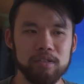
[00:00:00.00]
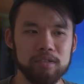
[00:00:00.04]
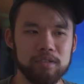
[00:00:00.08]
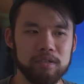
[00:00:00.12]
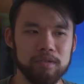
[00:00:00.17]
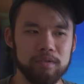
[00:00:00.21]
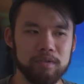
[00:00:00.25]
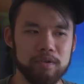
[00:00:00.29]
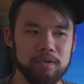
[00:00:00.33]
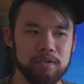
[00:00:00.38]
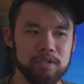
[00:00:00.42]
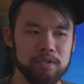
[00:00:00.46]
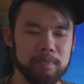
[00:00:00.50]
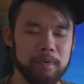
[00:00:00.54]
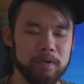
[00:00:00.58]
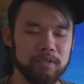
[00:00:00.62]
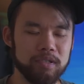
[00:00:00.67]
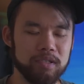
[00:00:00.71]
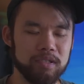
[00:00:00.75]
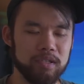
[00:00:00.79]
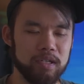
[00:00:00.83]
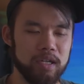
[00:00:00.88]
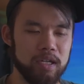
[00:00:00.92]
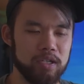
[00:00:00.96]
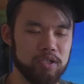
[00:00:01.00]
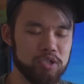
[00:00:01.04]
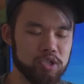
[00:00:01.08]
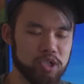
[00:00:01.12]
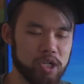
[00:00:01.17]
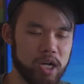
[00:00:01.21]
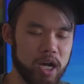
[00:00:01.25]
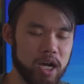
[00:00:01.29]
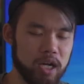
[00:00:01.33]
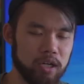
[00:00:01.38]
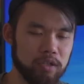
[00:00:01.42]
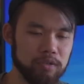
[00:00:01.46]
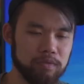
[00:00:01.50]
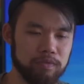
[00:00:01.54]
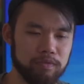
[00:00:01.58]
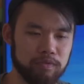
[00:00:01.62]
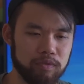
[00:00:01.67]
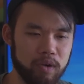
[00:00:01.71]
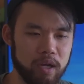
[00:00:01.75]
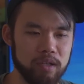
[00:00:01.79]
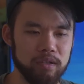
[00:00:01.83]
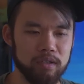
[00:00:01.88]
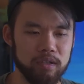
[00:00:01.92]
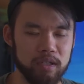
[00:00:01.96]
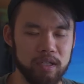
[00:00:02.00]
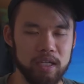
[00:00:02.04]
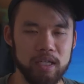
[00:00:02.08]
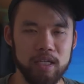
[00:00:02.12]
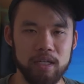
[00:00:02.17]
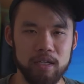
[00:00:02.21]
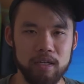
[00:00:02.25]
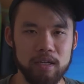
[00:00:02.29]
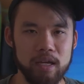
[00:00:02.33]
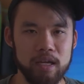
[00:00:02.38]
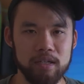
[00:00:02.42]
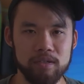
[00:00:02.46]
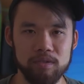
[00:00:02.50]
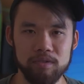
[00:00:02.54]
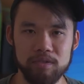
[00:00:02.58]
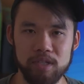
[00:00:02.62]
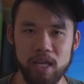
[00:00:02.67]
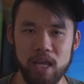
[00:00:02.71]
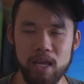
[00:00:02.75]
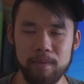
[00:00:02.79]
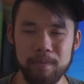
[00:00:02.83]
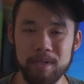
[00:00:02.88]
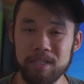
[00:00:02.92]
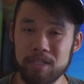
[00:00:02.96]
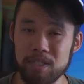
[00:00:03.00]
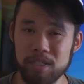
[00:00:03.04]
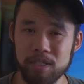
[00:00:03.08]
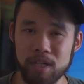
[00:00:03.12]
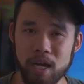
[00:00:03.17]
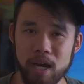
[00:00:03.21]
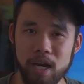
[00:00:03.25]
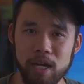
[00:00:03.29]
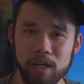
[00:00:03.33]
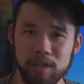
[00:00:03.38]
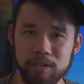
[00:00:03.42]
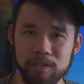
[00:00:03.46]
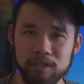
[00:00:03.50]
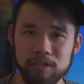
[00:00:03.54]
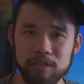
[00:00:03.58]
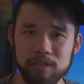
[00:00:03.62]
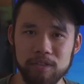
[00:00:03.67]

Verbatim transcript: to their supposedly child-friendly entertainment style.